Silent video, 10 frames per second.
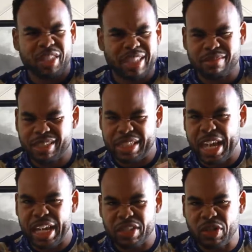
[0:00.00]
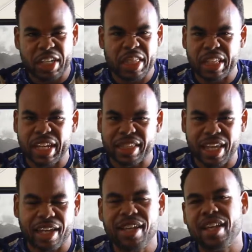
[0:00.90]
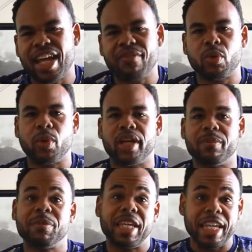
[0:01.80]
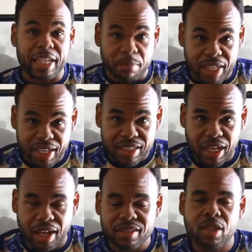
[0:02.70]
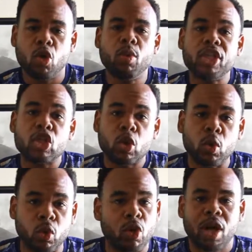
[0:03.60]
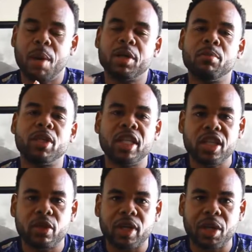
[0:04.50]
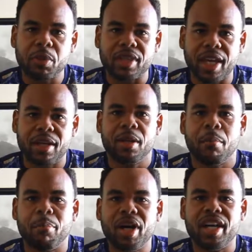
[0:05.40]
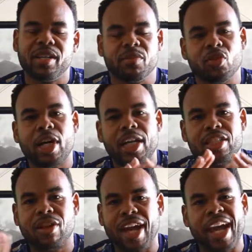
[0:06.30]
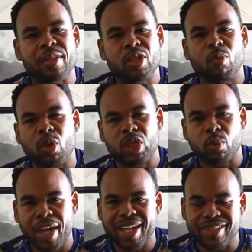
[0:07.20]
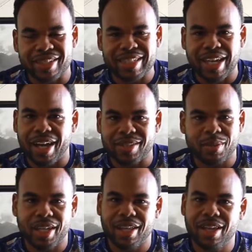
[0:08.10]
Stance or anything like that. They have to wear NBA socks, which is cool. I'm completely okay with that, but you got to start adding some more swag to the socks, okay?